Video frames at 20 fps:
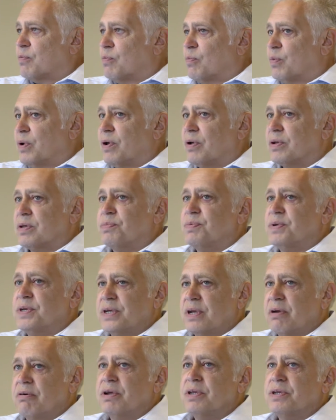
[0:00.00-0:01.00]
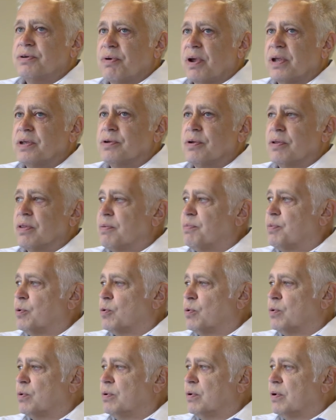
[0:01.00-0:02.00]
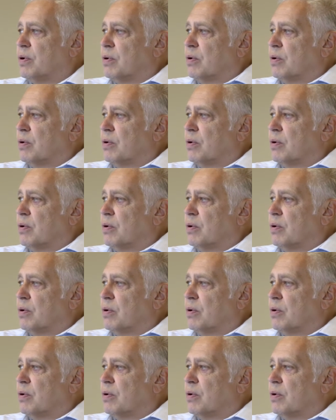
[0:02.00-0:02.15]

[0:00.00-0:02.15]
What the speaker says: we got some serious runs on the board